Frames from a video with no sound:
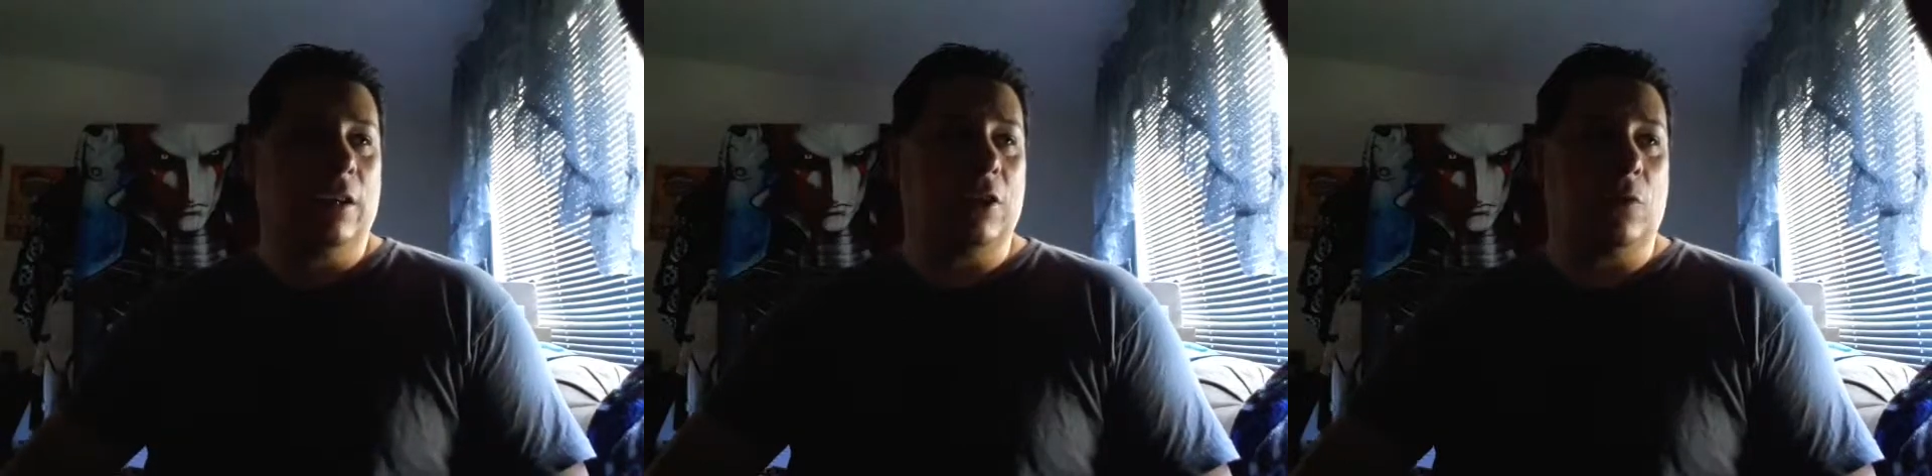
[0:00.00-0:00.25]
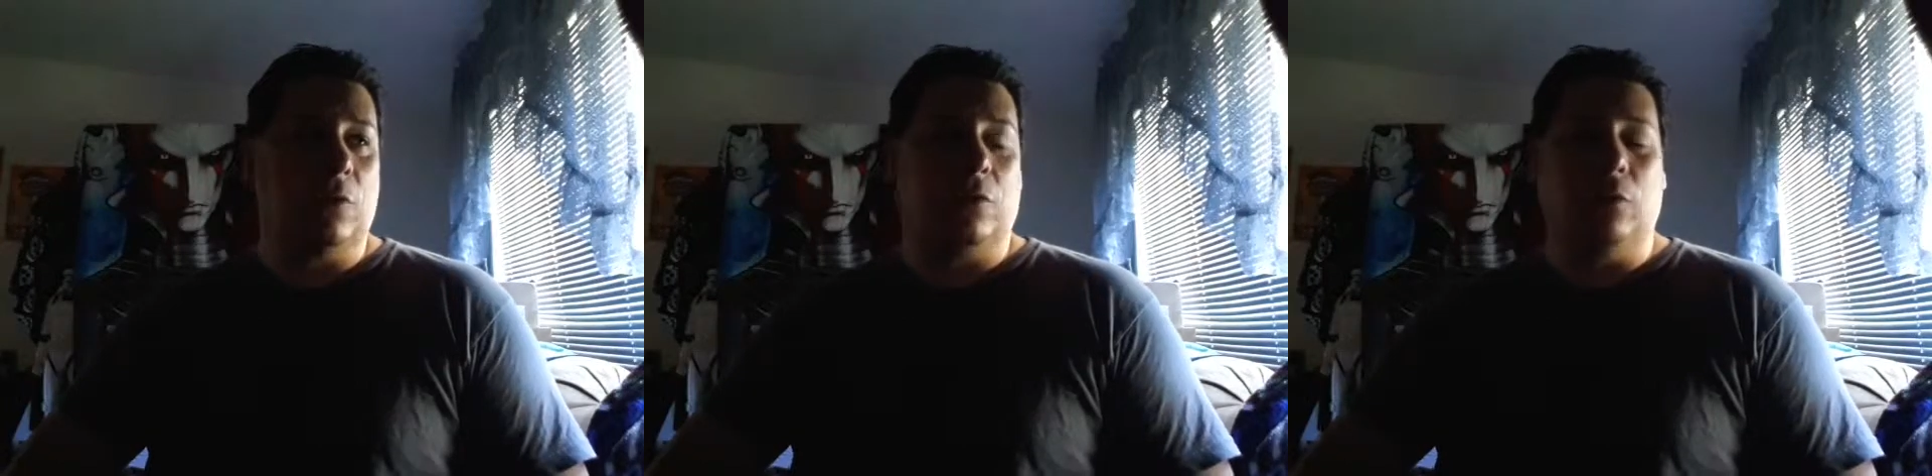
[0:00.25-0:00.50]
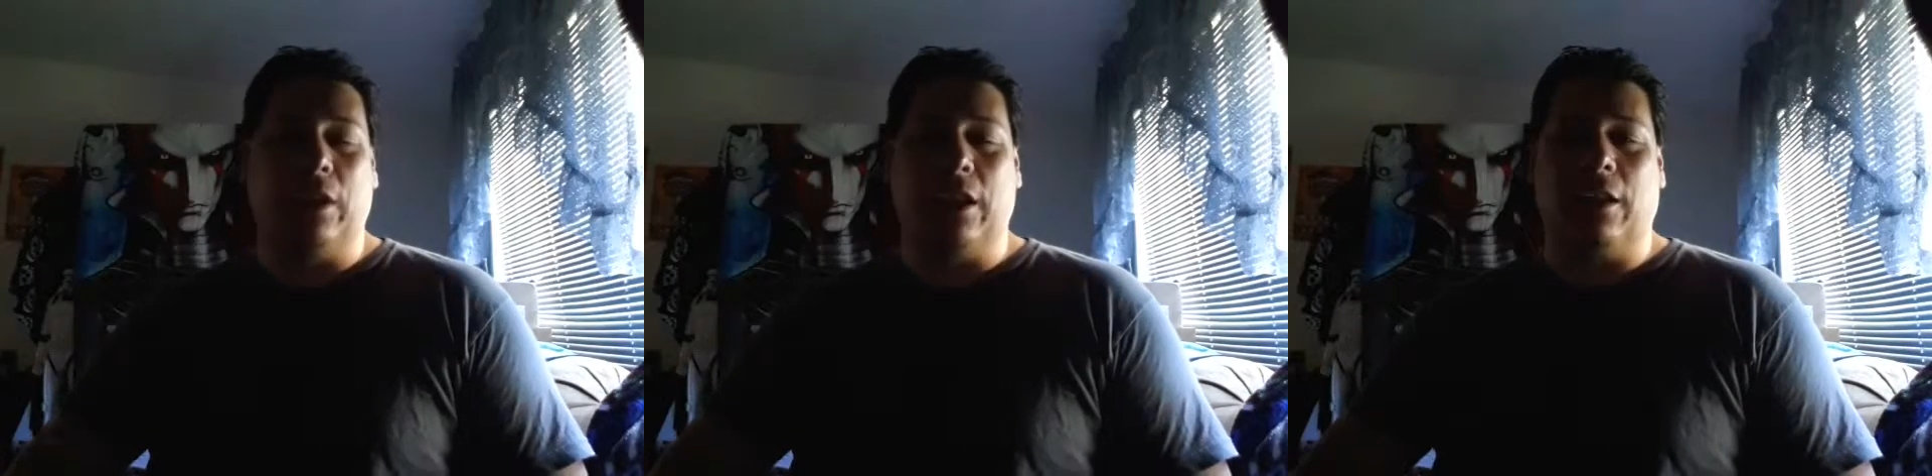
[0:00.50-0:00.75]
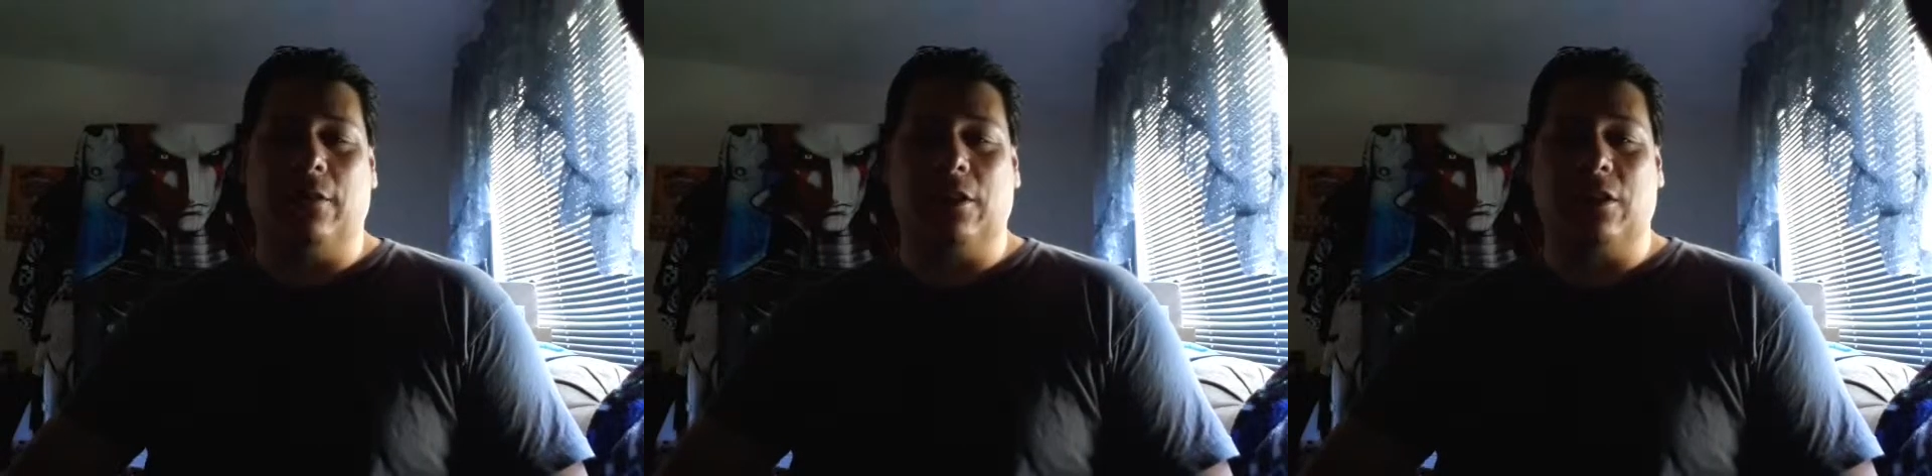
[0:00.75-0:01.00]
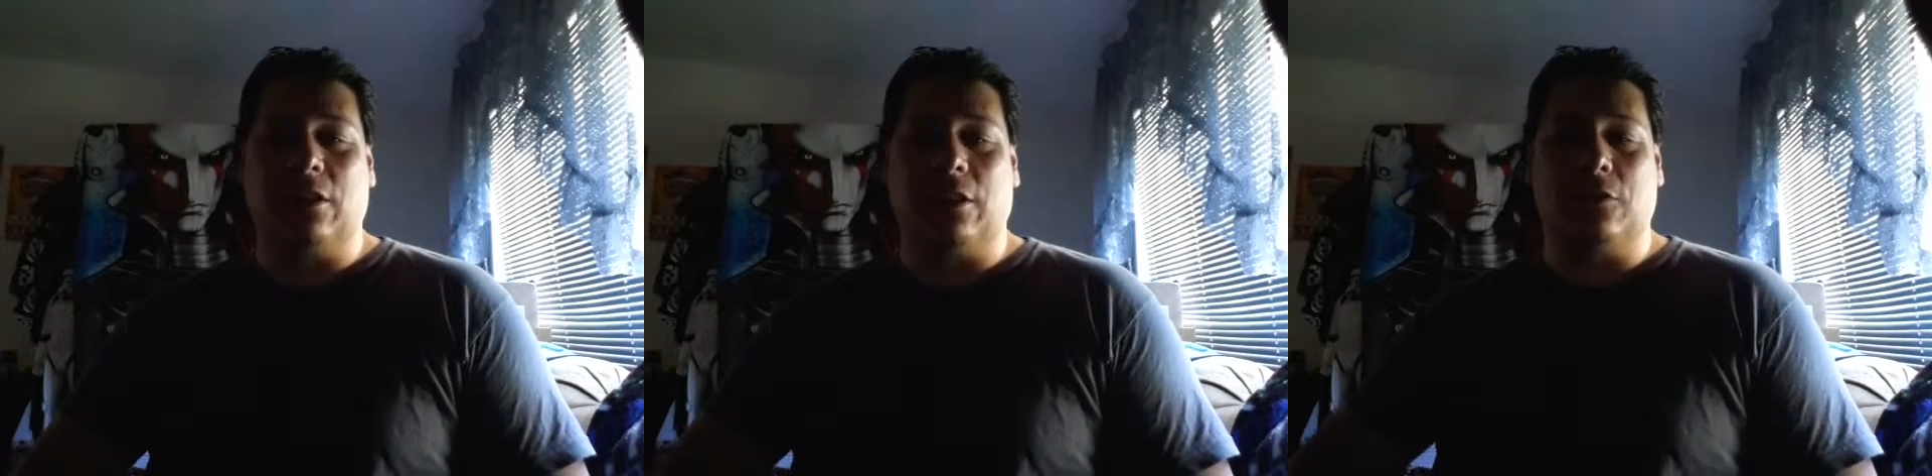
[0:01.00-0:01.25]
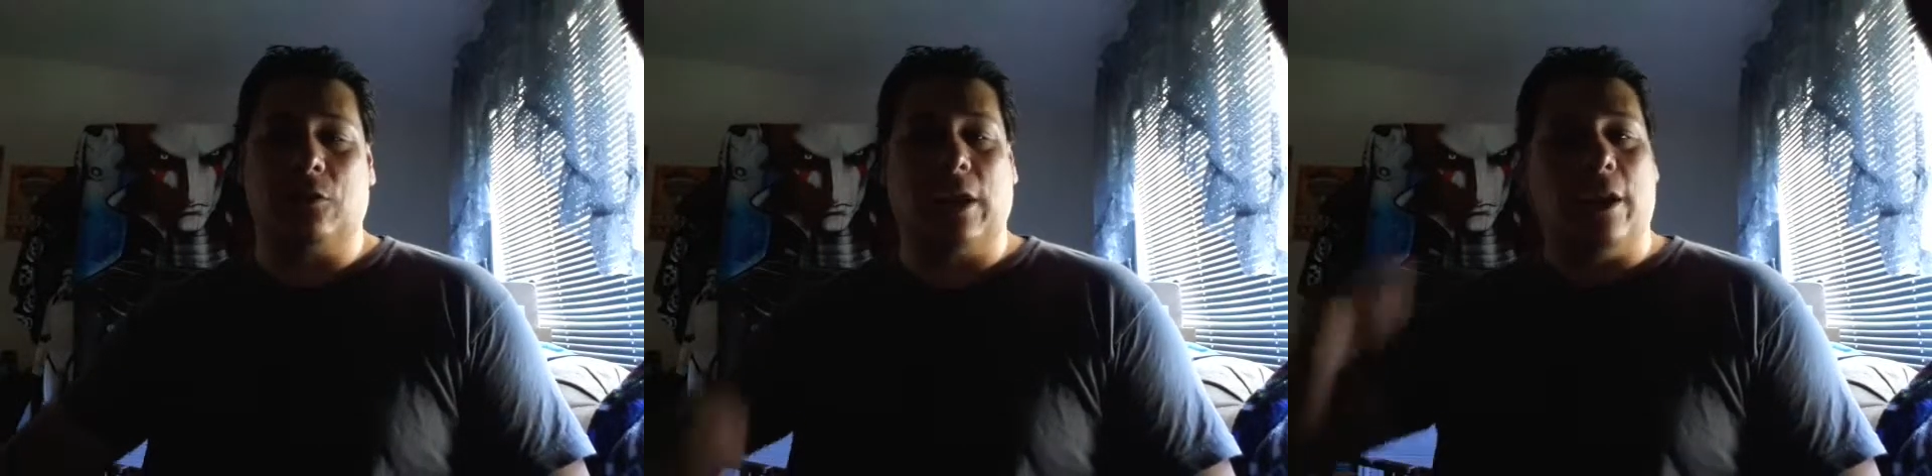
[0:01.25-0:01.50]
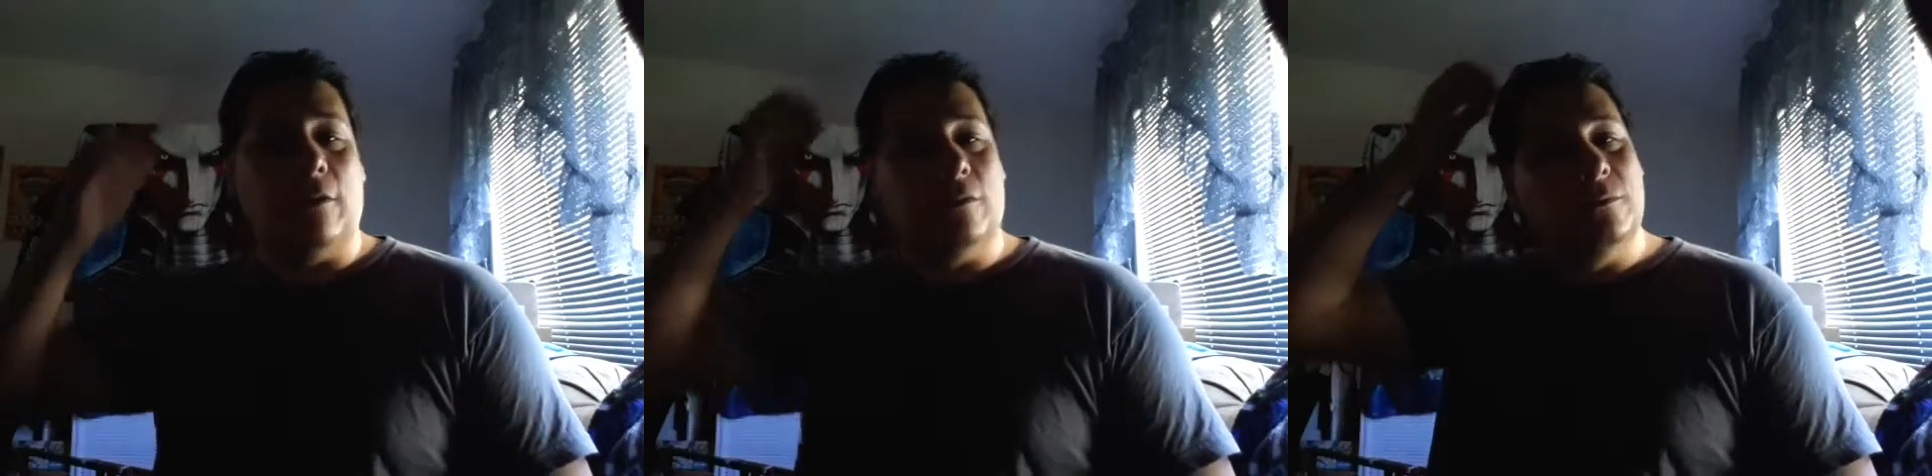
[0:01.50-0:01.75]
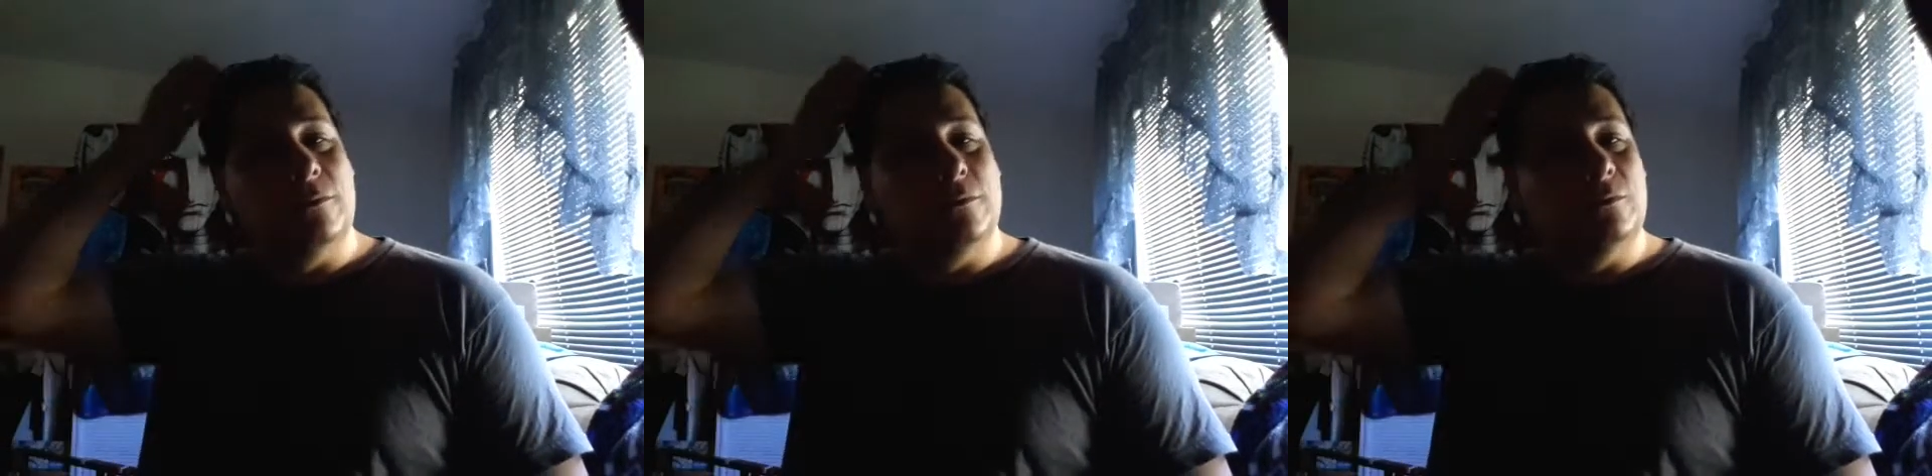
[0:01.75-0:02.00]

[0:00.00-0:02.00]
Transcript: I think we can have a discussion without